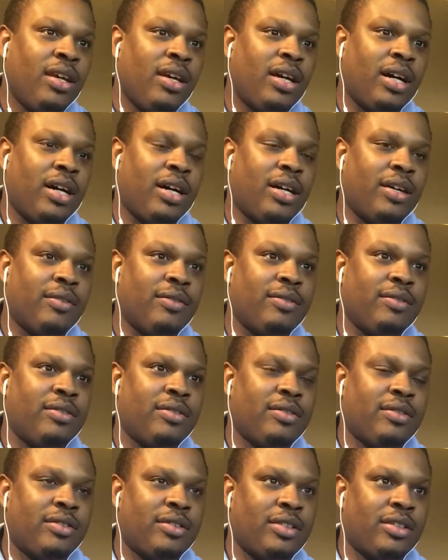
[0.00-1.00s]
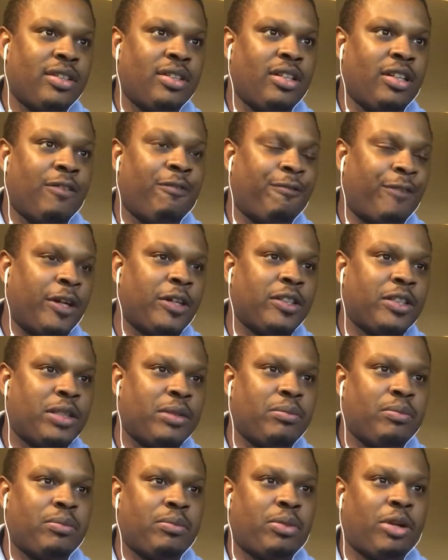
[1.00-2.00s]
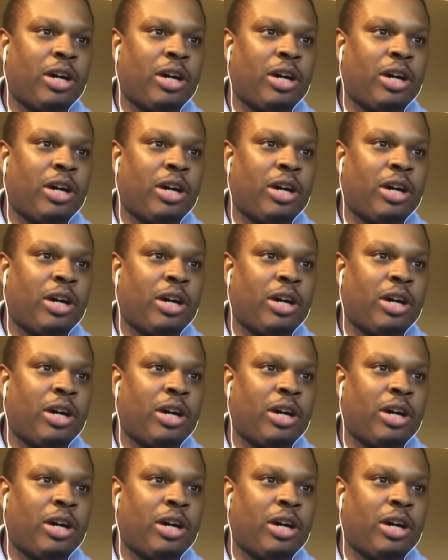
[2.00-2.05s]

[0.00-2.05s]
the first